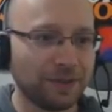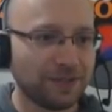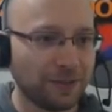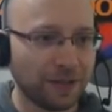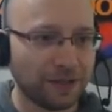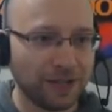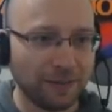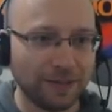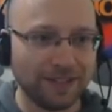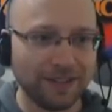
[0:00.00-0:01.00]
there's some other
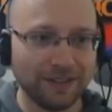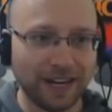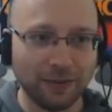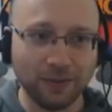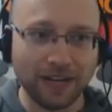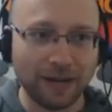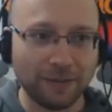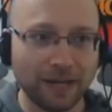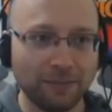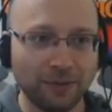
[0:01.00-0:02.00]
champions in here that I would not
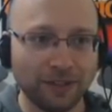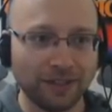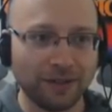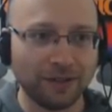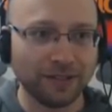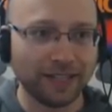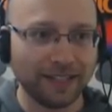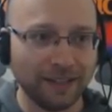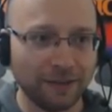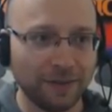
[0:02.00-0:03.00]
mind pulling at all, like
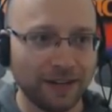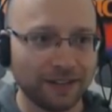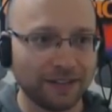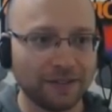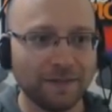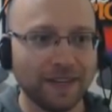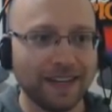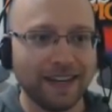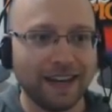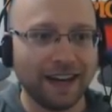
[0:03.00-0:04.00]
Killmonger,
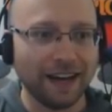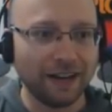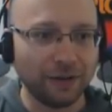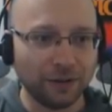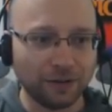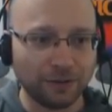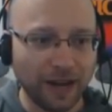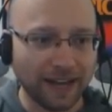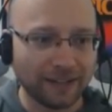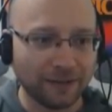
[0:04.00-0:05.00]
Hulk
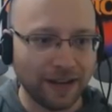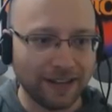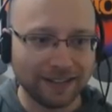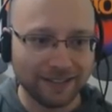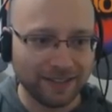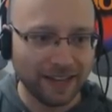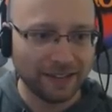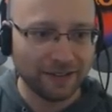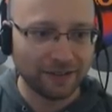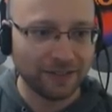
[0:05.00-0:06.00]
Ragnarok,
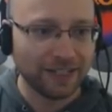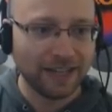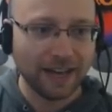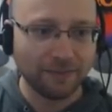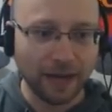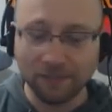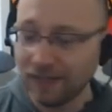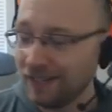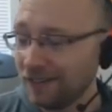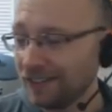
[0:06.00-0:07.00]
Sentinel. I've
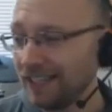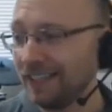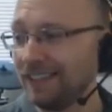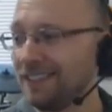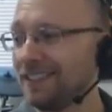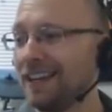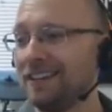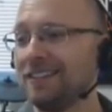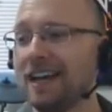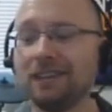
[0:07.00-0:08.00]
been hearing lately that this guy
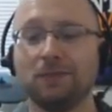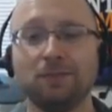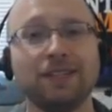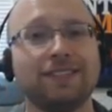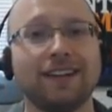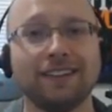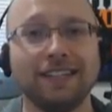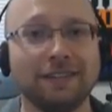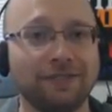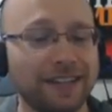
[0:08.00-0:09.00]
is kind of a beast on
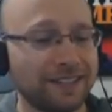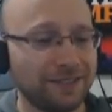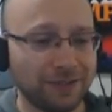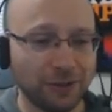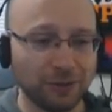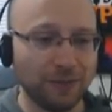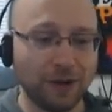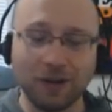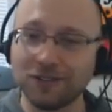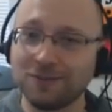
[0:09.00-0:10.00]
defense, so it'd be
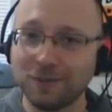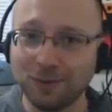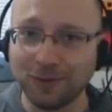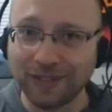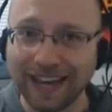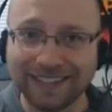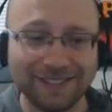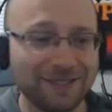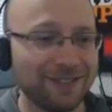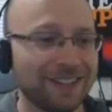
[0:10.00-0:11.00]
awesome to pull that
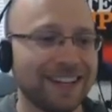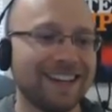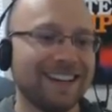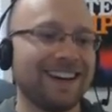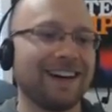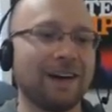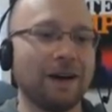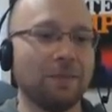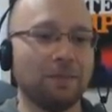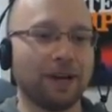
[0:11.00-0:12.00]
dude.
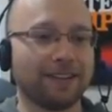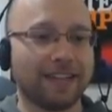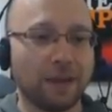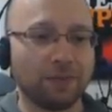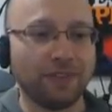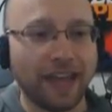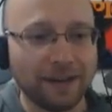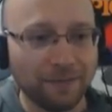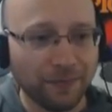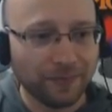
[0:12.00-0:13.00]
But on top of
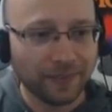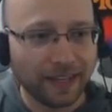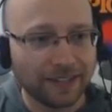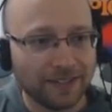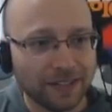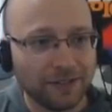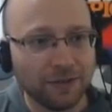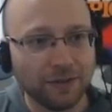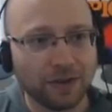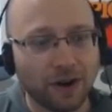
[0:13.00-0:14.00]
that, like I said
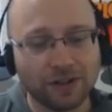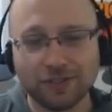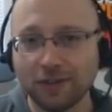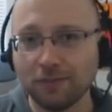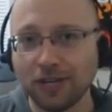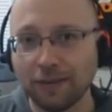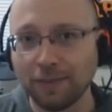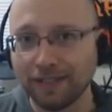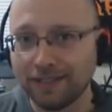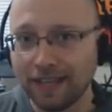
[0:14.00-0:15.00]
too, there are some
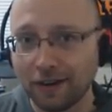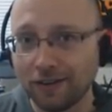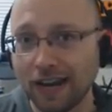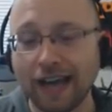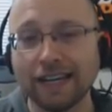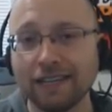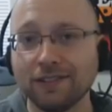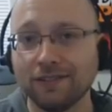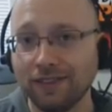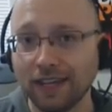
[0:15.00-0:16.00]
champions that are not
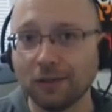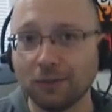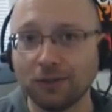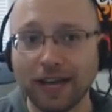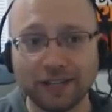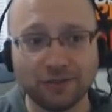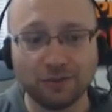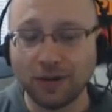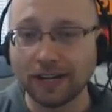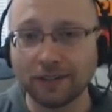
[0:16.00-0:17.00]
even available as
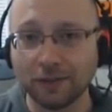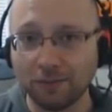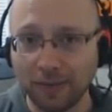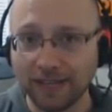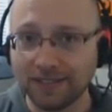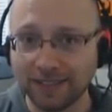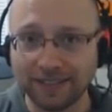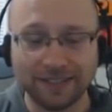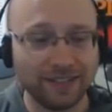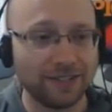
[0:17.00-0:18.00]
regular
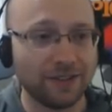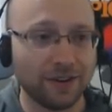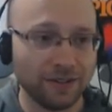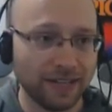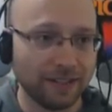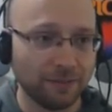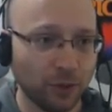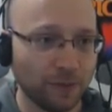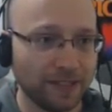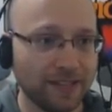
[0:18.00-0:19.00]
basic 6-stars at the
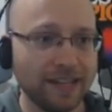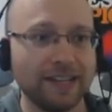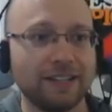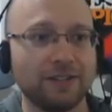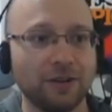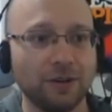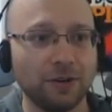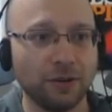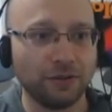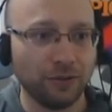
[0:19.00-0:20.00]
moment.
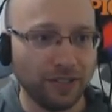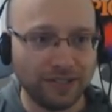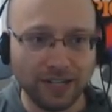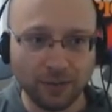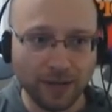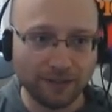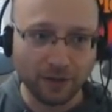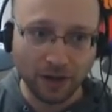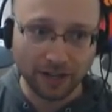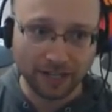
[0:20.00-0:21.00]
So going through the list here, we have
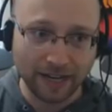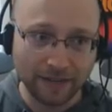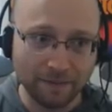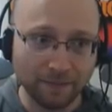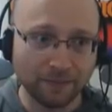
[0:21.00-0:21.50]
Hawkeye,